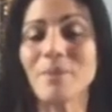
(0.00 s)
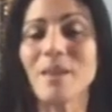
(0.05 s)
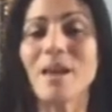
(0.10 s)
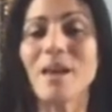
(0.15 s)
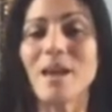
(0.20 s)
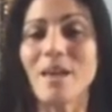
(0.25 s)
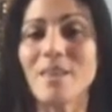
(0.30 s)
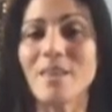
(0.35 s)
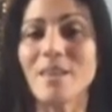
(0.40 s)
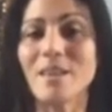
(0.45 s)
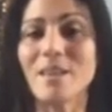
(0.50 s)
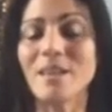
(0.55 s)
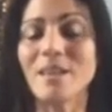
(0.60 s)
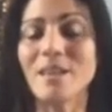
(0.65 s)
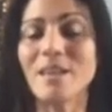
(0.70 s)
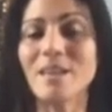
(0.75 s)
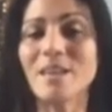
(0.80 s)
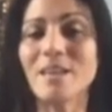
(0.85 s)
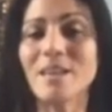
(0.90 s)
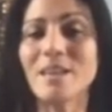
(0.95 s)
And then
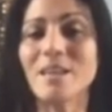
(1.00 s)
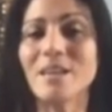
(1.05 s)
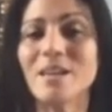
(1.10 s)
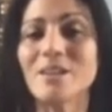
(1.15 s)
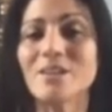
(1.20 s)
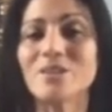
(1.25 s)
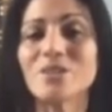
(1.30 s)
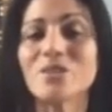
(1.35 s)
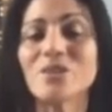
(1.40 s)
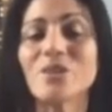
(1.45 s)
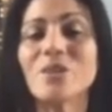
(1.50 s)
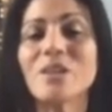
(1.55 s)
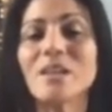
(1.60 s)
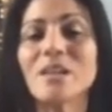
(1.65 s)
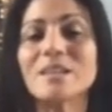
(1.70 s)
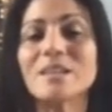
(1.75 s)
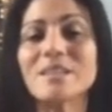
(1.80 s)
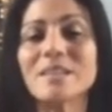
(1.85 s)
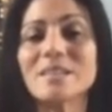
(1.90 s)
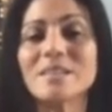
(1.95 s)
inhale slowly,
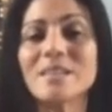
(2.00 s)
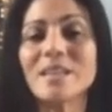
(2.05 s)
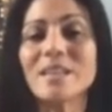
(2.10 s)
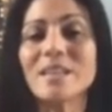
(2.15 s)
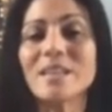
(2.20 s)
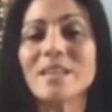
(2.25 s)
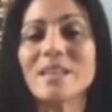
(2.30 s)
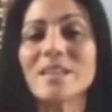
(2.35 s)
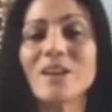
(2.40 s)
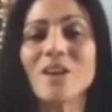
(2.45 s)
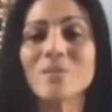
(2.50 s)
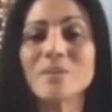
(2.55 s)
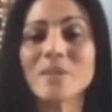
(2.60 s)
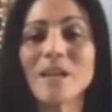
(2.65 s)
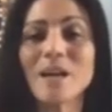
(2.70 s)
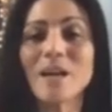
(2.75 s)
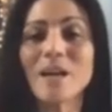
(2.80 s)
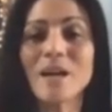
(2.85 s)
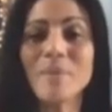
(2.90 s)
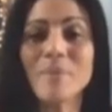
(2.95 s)
let's extend the arms
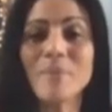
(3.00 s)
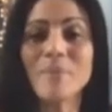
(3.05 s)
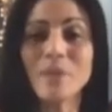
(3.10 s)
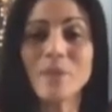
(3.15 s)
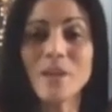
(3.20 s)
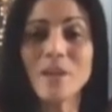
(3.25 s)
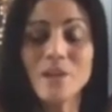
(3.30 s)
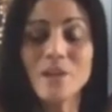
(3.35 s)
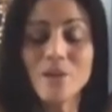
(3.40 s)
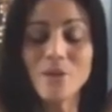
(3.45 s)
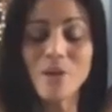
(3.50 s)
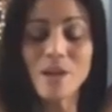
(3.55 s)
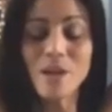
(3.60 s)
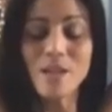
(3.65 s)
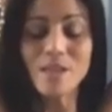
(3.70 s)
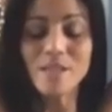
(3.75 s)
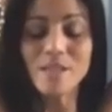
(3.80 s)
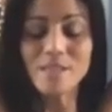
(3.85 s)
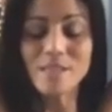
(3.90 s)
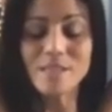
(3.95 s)
up,
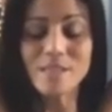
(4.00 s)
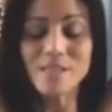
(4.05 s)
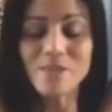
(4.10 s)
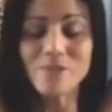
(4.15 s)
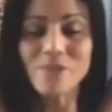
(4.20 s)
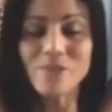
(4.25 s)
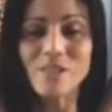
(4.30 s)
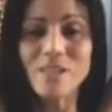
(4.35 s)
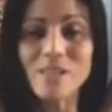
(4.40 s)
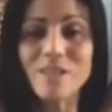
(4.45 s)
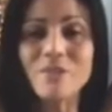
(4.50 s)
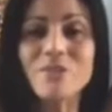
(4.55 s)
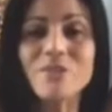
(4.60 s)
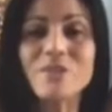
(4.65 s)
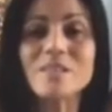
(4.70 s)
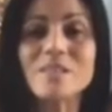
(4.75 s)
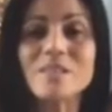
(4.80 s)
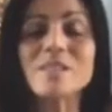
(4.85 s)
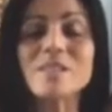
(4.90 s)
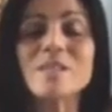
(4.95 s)
creating a sense of lift
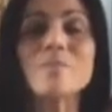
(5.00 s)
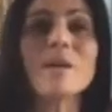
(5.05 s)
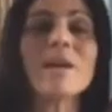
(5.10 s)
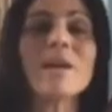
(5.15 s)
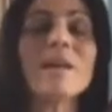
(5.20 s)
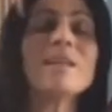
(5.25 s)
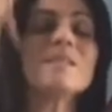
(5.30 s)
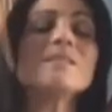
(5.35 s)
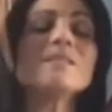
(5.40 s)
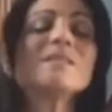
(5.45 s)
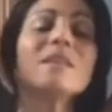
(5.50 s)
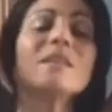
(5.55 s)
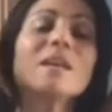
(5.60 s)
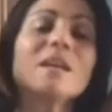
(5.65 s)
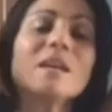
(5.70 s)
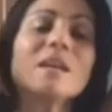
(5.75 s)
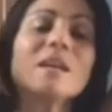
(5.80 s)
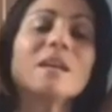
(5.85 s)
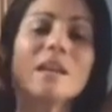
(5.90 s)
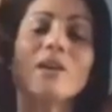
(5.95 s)
and space.
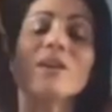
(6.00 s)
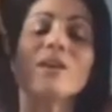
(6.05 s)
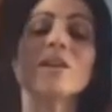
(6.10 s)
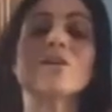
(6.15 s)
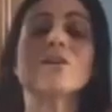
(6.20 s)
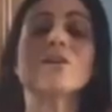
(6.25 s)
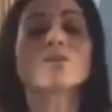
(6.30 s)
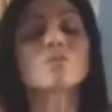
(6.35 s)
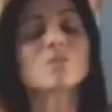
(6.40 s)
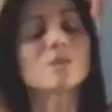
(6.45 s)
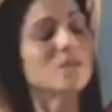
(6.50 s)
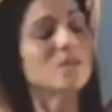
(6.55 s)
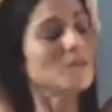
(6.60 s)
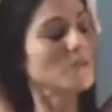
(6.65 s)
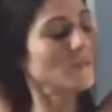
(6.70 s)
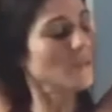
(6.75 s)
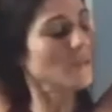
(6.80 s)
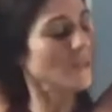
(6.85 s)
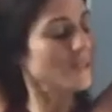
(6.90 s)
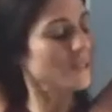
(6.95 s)
Now here, as we
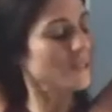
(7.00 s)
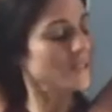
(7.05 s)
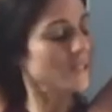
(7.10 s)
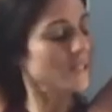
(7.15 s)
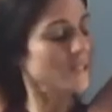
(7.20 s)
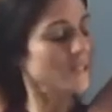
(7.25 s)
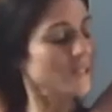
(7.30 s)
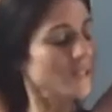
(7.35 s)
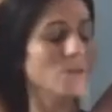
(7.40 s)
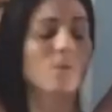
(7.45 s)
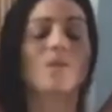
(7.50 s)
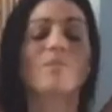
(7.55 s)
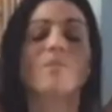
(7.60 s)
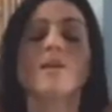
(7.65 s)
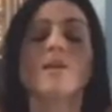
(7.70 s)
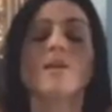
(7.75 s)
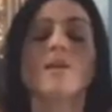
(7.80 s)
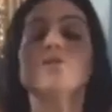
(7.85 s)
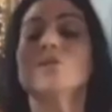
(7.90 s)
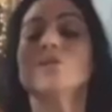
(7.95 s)
do this, you want to
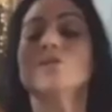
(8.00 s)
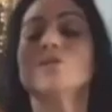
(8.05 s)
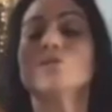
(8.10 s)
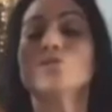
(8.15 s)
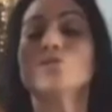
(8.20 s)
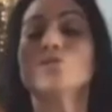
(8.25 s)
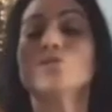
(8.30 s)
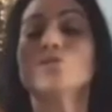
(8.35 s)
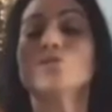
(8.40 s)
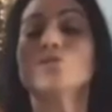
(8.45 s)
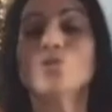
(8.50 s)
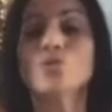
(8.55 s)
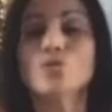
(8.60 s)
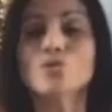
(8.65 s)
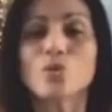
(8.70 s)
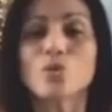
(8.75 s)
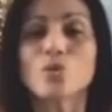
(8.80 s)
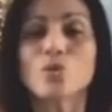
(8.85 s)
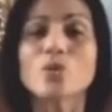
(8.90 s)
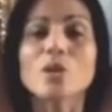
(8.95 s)
make sure that the
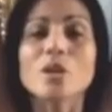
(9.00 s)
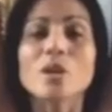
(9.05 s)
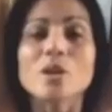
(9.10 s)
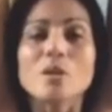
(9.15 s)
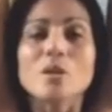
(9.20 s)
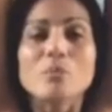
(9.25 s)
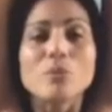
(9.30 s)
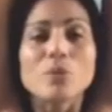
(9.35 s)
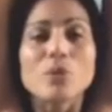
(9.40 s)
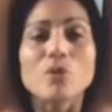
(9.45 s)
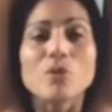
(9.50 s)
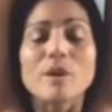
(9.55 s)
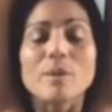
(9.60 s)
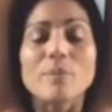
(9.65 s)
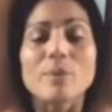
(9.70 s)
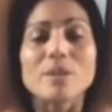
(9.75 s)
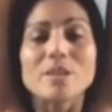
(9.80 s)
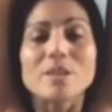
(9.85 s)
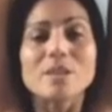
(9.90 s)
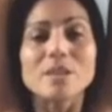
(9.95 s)
shoulders don't move
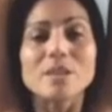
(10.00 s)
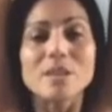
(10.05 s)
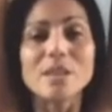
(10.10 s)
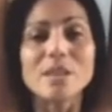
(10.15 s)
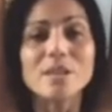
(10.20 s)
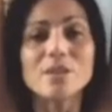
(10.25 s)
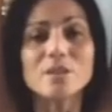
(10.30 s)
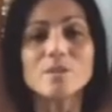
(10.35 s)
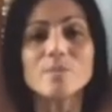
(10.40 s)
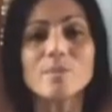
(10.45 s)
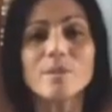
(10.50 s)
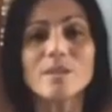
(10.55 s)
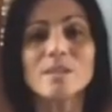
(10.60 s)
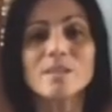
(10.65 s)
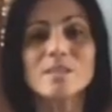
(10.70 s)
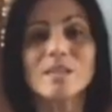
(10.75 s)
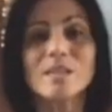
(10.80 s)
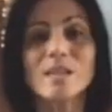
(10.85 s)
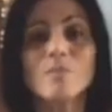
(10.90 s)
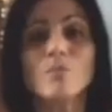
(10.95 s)
up into the ears, but
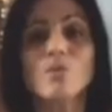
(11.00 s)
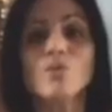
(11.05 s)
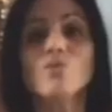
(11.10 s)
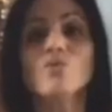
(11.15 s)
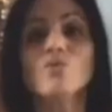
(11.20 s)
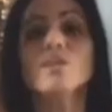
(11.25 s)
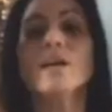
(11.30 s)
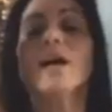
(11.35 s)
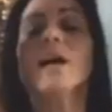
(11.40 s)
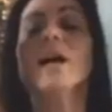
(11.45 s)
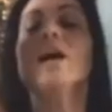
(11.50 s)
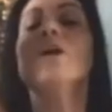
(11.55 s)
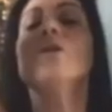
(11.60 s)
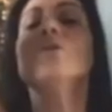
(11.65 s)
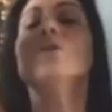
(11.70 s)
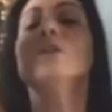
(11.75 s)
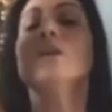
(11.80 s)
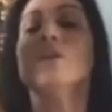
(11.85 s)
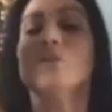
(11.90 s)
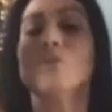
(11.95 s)
instead move
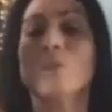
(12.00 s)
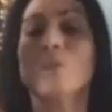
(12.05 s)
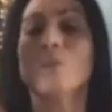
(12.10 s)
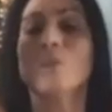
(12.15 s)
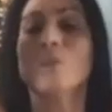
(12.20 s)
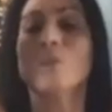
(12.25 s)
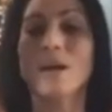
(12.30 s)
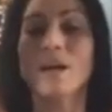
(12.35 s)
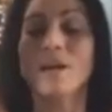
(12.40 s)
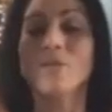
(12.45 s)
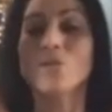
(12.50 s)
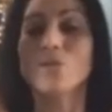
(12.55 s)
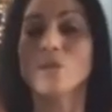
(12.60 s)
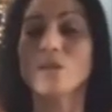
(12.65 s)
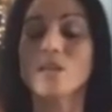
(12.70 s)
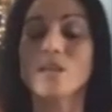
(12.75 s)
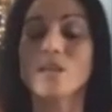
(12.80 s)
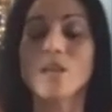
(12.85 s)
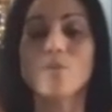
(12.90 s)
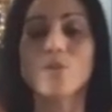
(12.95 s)
down and away. You
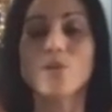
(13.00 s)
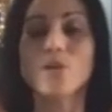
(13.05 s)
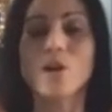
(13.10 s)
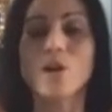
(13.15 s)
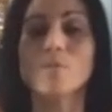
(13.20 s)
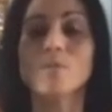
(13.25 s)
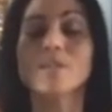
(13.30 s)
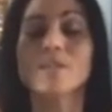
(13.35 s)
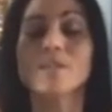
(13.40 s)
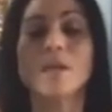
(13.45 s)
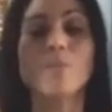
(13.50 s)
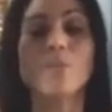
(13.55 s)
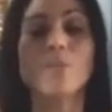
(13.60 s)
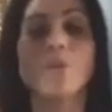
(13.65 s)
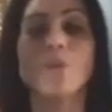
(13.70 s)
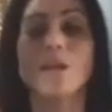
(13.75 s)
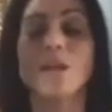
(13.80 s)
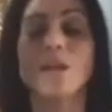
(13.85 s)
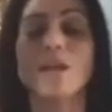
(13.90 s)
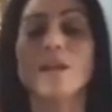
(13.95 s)
can keep the arms
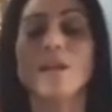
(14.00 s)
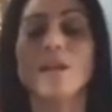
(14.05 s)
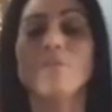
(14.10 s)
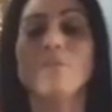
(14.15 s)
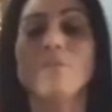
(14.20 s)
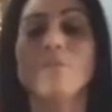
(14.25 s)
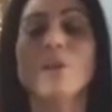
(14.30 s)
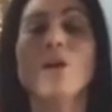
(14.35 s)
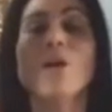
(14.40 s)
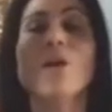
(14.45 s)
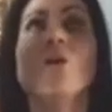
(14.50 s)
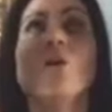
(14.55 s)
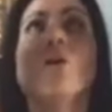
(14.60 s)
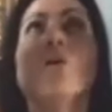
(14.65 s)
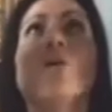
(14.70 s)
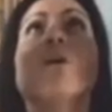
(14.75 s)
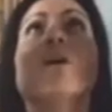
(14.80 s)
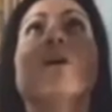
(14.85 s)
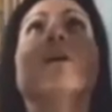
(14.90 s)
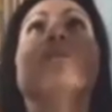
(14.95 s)
separated,
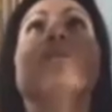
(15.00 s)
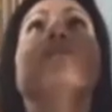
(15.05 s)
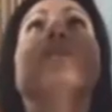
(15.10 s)
or if you